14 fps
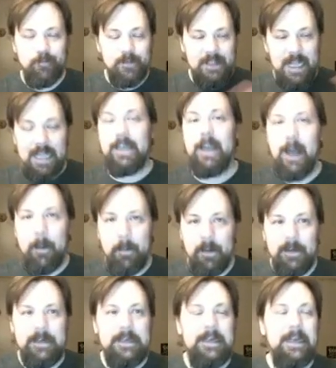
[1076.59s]
taken up,
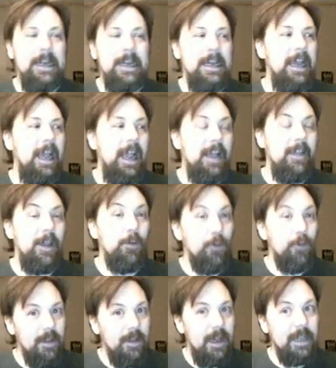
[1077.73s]
and they
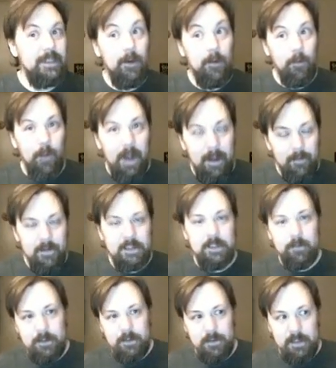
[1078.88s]
realize, oh, wow, the
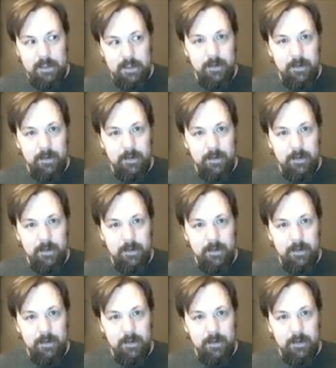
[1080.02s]
semester is going to